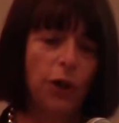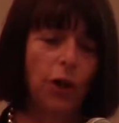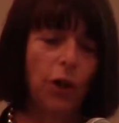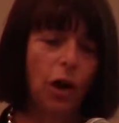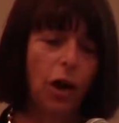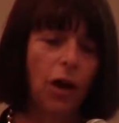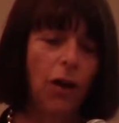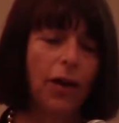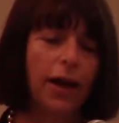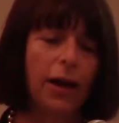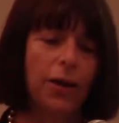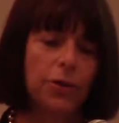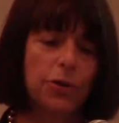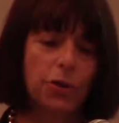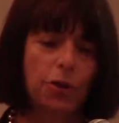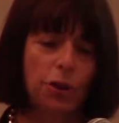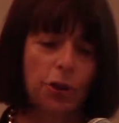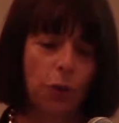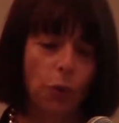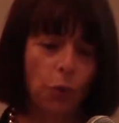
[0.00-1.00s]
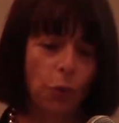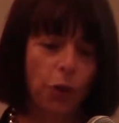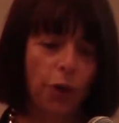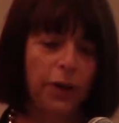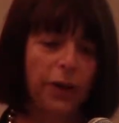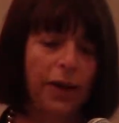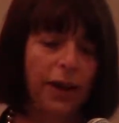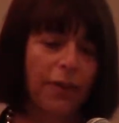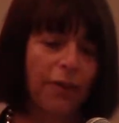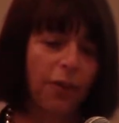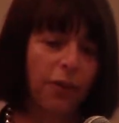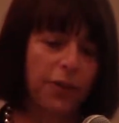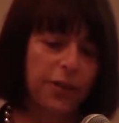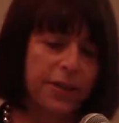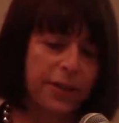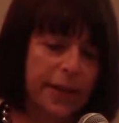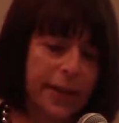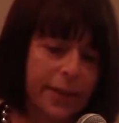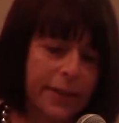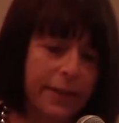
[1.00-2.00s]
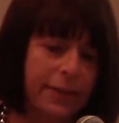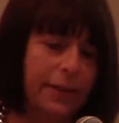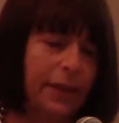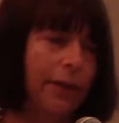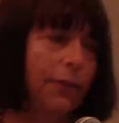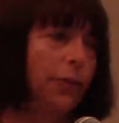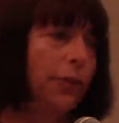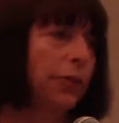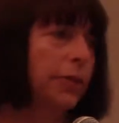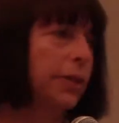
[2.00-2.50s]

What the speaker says: call out sort of the word level, the sentence level,